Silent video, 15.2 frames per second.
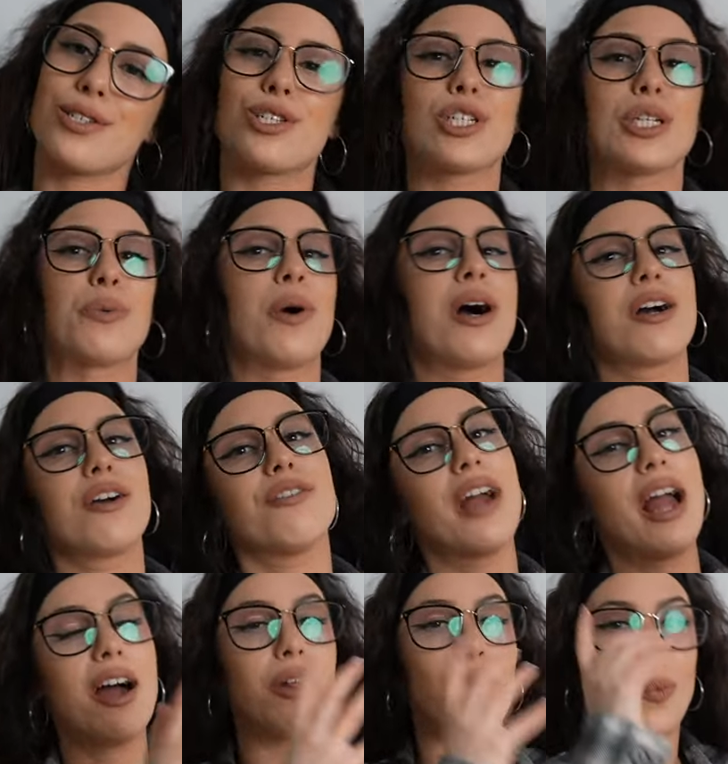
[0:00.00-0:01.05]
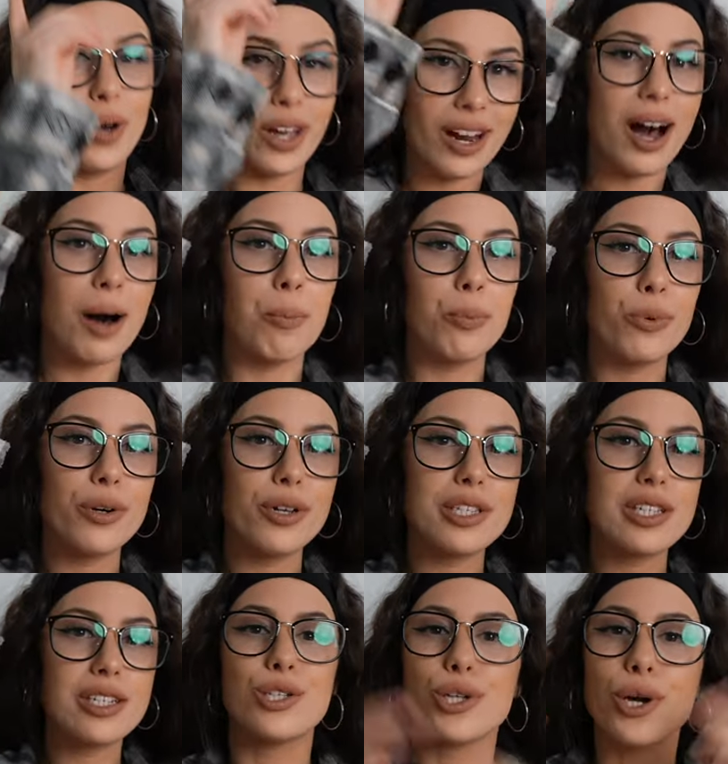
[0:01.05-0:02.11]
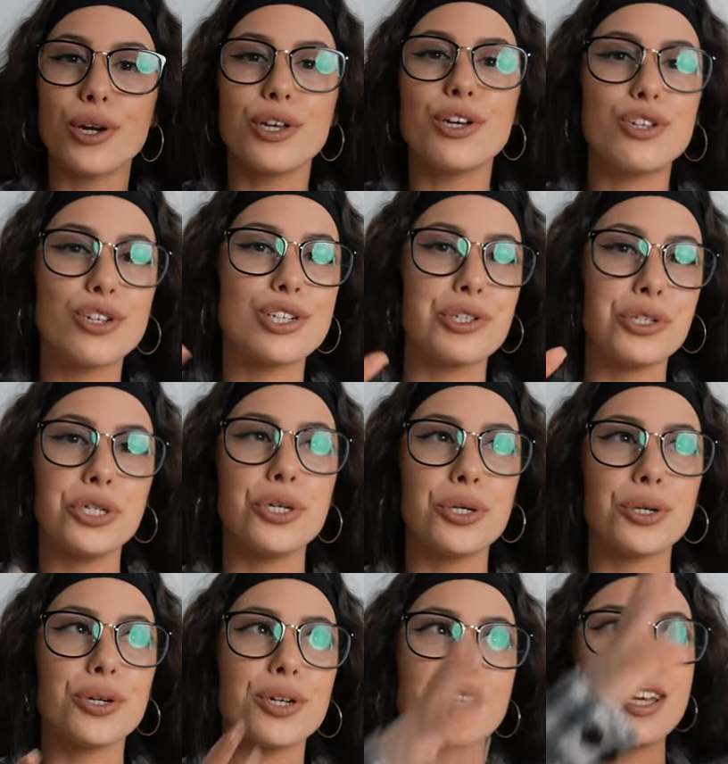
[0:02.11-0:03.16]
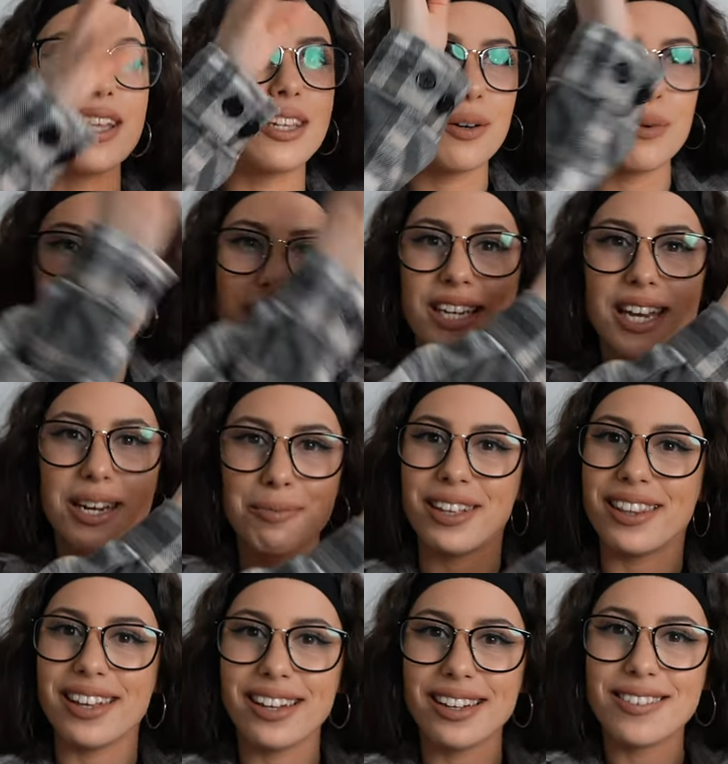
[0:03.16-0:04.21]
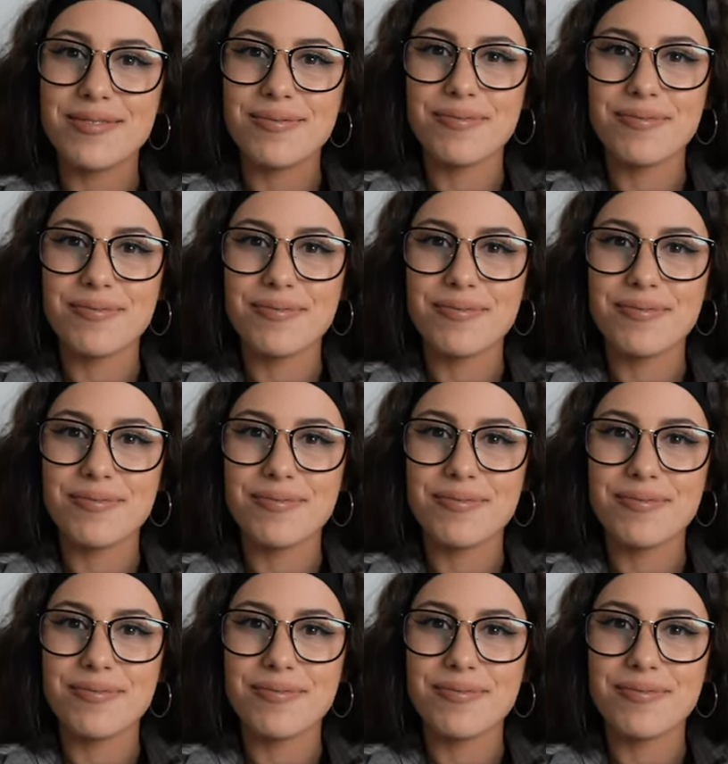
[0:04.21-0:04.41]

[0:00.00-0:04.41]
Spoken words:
swung around and went upwards, so you just knew that there was an enemy there.